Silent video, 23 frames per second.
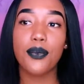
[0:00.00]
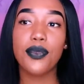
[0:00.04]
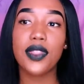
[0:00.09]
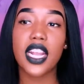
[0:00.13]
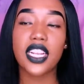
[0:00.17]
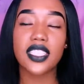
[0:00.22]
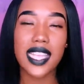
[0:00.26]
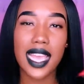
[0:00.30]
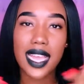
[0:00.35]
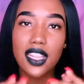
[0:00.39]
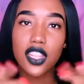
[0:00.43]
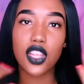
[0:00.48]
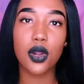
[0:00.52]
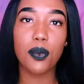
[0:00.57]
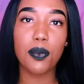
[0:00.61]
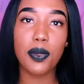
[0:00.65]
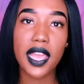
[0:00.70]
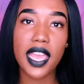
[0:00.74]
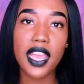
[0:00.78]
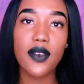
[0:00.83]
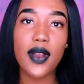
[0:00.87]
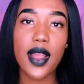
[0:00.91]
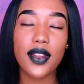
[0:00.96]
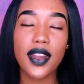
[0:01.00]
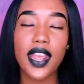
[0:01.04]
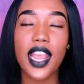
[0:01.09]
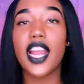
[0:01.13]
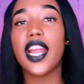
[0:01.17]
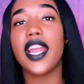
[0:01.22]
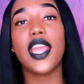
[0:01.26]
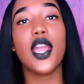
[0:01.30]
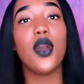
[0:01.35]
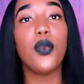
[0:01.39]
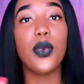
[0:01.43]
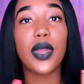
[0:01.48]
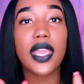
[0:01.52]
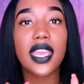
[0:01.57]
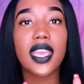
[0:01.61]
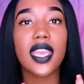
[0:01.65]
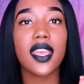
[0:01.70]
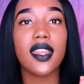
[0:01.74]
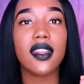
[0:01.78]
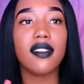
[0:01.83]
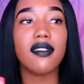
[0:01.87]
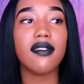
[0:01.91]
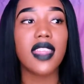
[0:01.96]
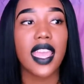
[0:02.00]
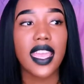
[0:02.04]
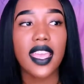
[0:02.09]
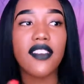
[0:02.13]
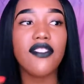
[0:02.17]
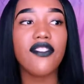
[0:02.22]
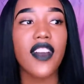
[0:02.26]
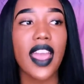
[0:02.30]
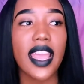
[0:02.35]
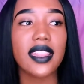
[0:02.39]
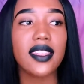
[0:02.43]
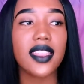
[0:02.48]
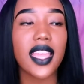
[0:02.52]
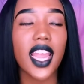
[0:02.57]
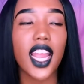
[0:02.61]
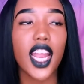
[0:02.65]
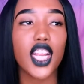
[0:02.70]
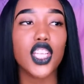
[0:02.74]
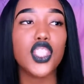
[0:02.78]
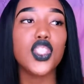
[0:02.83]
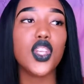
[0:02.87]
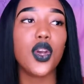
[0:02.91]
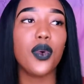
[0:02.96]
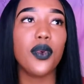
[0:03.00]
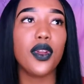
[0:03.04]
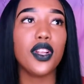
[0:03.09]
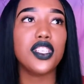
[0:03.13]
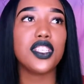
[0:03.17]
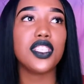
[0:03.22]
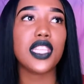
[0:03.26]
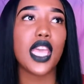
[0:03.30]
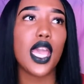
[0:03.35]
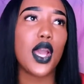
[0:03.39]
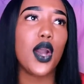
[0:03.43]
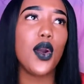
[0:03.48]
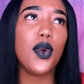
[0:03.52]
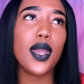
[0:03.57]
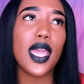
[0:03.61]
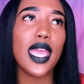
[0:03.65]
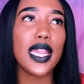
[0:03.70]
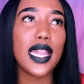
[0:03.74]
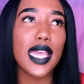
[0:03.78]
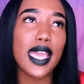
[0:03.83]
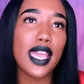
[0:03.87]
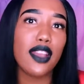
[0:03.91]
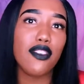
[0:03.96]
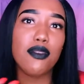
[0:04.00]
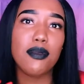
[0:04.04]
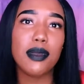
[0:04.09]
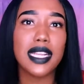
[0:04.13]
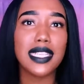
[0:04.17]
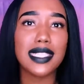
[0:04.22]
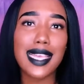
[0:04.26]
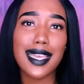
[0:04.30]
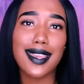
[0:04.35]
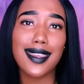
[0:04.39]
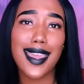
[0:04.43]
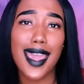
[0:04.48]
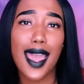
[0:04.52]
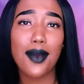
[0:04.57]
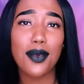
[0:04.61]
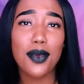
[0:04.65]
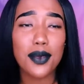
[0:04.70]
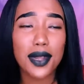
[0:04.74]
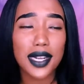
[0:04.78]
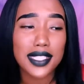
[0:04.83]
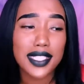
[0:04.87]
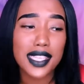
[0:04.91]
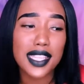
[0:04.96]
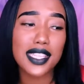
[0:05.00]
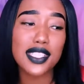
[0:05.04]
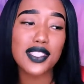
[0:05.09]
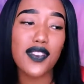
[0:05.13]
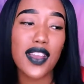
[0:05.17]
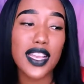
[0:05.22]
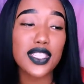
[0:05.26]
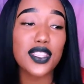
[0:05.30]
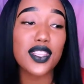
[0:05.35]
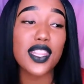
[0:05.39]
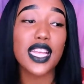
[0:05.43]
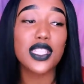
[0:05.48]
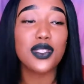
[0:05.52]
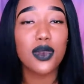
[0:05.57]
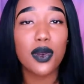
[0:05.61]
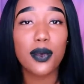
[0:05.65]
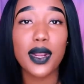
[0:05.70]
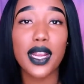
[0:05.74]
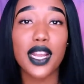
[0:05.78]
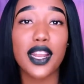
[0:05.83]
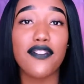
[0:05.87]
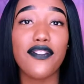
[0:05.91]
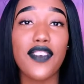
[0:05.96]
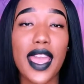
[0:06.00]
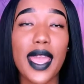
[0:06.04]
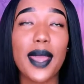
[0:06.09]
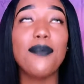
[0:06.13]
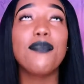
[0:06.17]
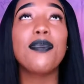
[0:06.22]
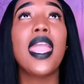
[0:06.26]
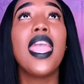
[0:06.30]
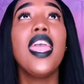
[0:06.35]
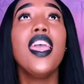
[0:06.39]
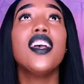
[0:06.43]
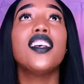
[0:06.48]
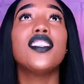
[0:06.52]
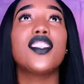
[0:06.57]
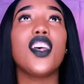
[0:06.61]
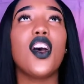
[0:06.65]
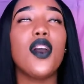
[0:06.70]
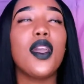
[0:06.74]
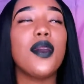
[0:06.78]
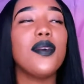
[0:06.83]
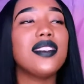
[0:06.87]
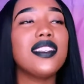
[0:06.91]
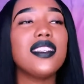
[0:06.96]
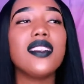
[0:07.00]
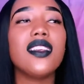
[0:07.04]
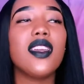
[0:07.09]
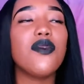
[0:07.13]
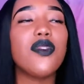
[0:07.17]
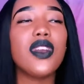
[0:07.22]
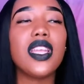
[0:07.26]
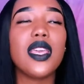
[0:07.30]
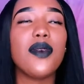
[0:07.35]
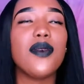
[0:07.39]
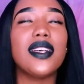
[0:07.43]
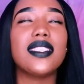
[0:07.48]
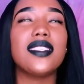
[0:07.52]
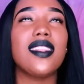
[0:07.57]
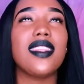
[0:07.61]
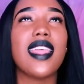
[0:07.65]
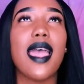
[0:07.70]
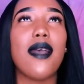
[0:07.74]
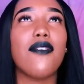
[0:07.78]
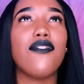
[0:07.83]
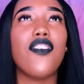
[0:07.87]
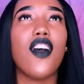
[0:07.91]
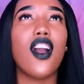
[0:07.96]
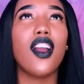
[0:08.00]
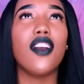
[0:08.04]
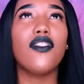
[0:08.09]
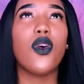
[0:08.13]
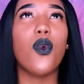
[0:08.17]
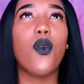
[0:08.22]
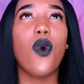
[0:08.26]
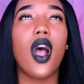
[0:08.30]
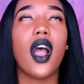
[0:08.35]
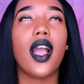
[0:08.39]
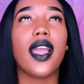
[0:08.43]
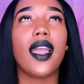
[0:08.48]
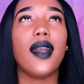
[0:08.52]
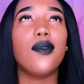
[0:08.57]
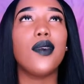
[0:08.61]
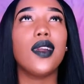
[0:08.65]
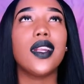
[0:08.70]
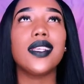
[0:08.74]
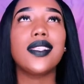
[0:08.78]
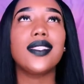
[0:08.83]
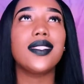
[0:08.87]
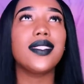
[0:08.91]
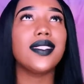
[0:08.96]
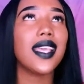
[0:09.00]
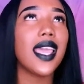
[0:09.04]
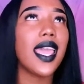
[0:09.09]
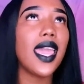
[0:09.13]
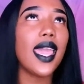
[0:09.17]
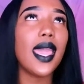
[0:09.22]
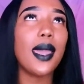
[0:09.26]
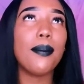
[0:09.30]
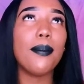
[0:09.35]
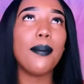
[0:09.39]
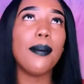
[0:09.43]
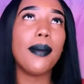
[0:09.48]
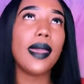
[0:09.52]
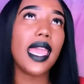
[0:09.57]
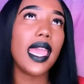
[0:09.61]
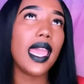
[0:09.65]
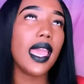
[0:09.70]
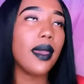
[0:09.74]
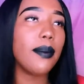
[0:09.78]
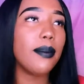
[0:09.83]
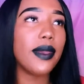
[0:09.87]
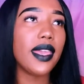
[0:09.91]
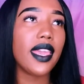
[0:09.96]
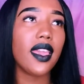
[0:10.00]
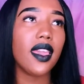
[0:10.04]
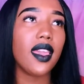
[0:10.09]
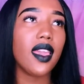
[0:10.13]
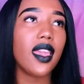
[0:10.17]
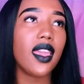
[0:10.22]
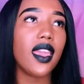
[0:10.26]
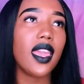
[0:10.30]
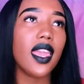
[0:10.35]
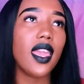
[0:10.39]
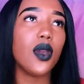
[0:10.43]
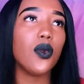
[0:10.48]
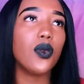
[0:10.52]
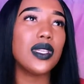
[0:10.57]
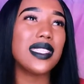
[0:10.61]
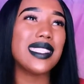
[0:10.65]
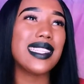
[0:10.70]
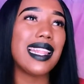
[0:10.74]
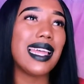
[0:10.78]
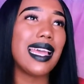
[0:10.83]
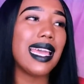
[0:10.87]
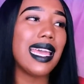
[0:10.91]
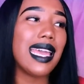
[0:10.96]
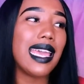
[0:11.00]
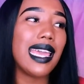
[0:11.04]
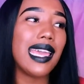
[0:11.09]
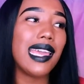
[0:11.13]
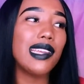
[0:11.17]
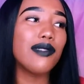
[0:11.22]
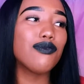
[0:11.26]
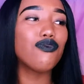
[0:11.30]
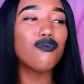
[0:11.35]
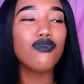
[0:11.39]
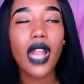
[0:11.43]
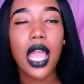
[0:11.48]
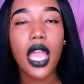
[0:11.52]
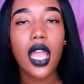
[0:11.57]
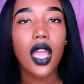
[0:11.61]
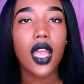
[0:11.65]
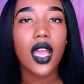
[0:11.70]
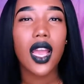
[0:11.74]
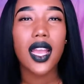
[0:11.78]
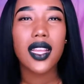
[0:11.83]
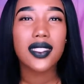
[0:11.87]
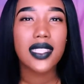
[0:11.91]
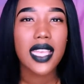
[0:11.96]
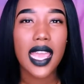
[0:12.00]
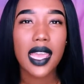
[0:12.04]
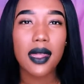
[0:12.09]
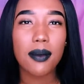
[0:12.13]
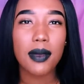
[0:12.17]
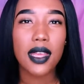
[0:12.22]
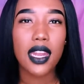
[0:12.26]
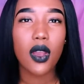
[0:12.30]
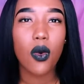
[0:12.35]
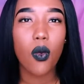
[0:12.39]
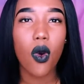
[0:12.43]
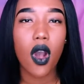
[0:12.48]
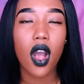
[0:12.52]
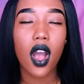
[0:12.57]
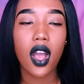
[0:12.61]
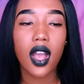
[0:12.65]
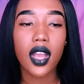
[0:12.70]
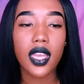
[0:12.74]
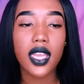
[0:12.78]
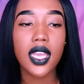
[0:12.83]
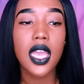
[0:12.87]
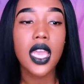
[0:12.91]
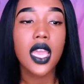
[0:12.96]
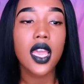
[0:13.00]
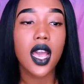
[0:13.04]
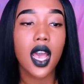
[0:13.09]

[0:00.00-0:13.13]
There's like a little playground area. They can fight there. So we were just like, okay, like everybody's like, yeah, we want to see this fight, so that's where we're gonna fight. So it really wasn't that far of a walk. I want to say maybe it was like a 10-minute walk.